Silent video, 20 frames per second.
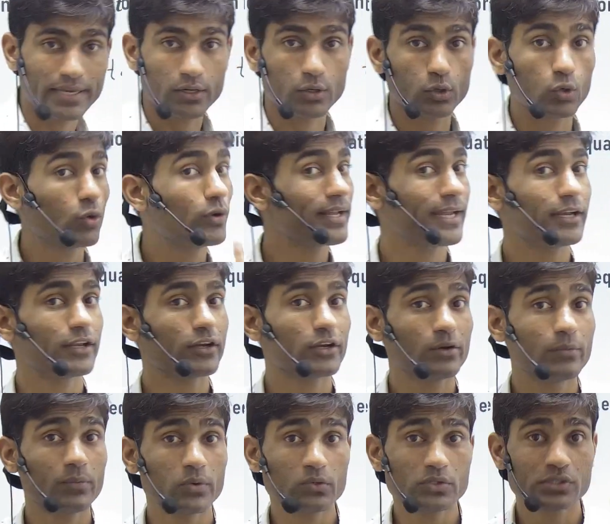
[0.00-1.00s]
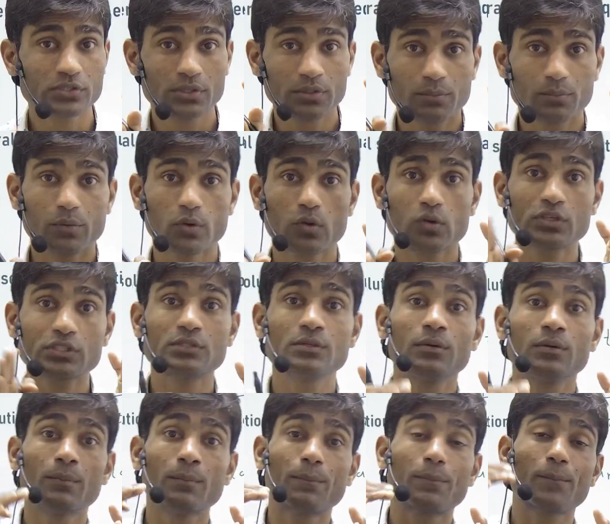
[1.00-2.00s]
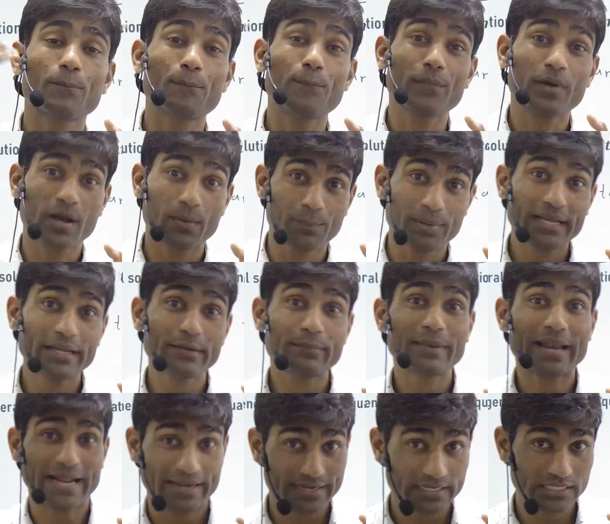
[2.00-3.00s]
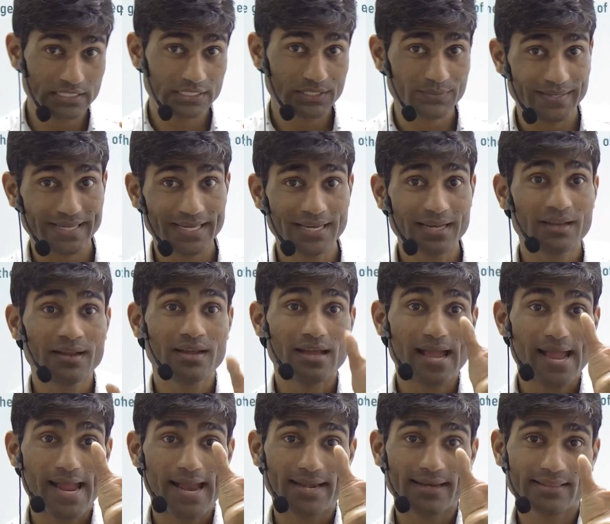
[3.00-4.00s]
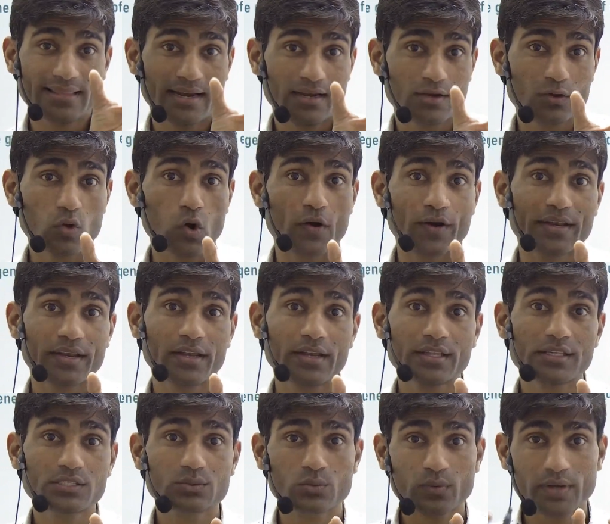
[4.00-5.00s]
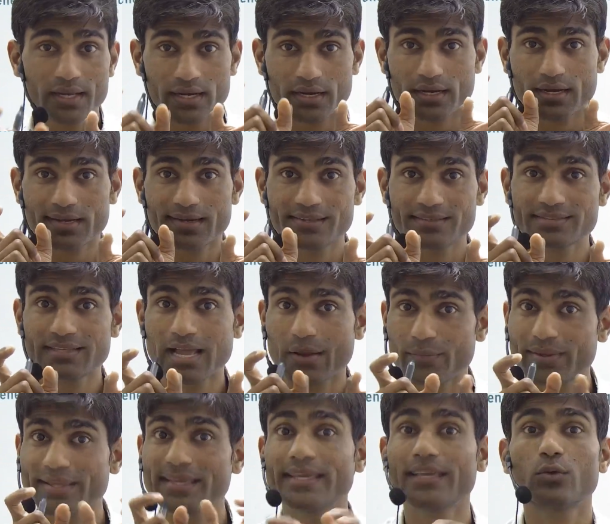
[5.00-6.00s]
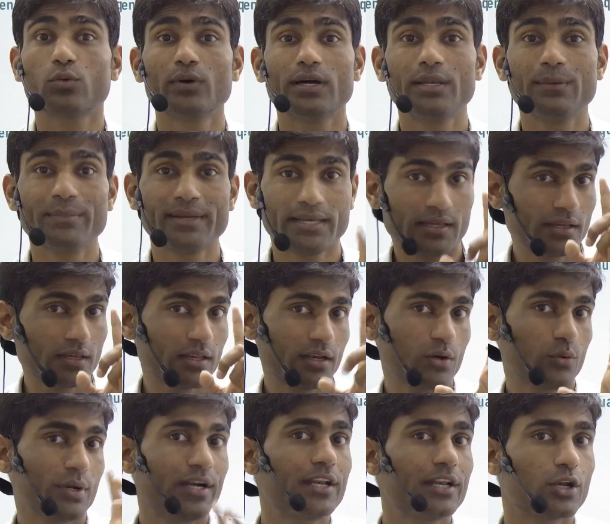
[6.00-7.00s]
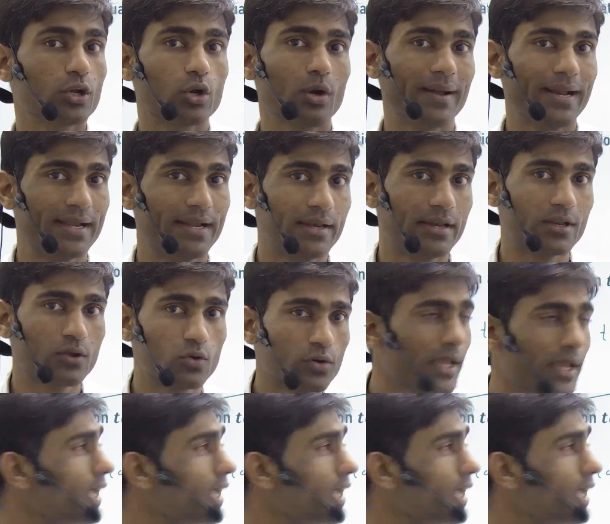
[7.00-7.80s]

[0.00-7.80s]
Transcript: Don't get confused, because complete bracket square and that quantity square, it is having equal meaning in our trigonometric. Okay,